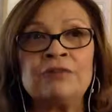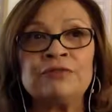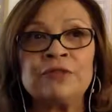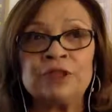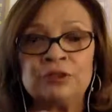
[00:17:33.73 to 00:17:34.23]

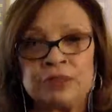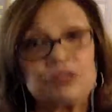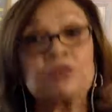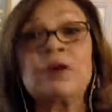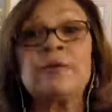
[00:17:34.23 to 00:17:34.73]
in your
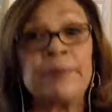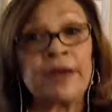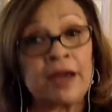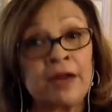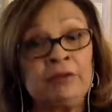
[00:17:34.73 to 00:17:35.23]
Instagram
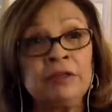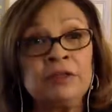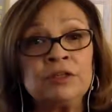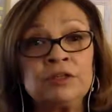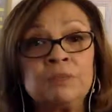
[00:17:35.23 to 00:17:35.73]
account
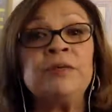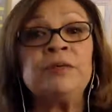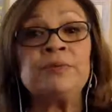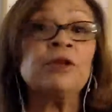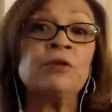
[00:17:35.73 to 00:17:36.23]
to people
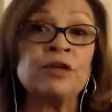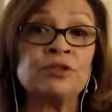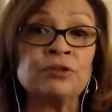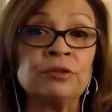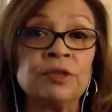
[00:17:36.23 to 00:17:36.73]
that are
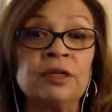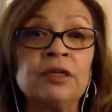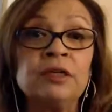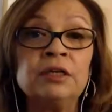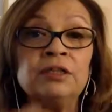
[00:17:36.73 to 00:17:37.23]
actually
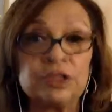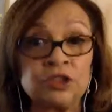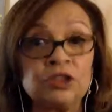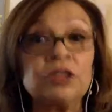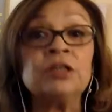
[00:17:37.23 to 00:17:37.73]

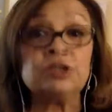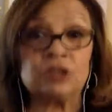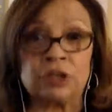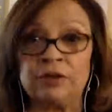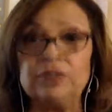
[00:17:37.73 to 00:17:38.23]
teaching and
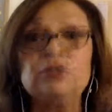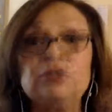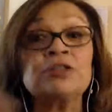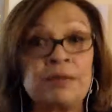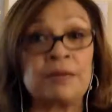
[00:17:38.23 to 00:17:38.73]
sharing, your
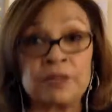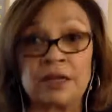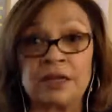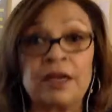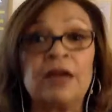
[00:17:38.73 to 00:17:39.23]
Snapchat
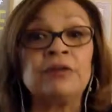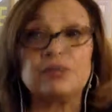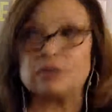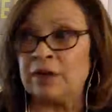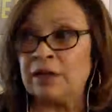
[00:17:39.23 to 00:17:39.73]
account as
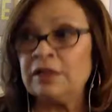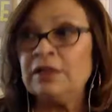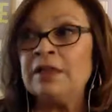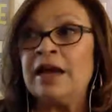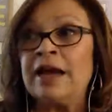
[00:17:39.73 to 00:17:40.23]
well,
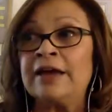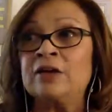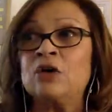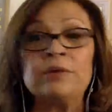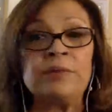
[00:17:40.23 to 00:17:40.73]
and
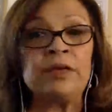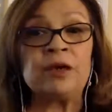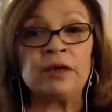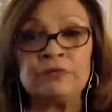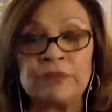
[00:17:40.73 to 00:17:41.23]
going
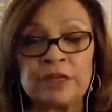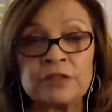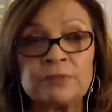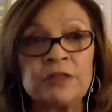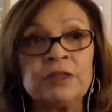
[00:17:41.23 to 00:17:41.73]
beyond
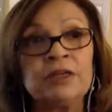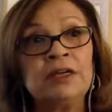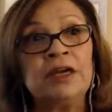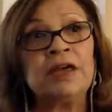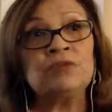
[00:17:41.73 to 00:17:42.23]
Facebook
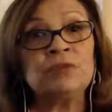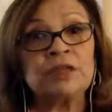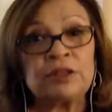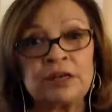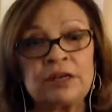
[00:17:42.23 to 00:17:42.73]
and really
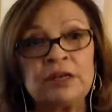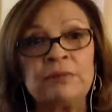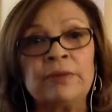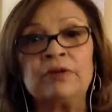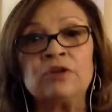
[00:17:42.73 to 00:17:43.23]
thinking
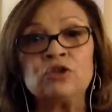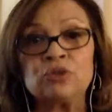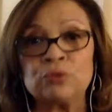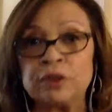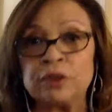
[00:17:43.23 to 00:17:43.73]
about
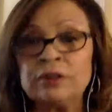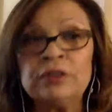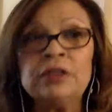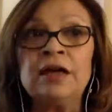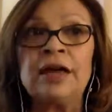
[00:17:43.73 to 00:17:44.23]
Twitter
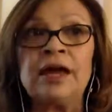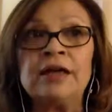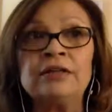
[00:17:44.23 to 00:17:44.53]
and,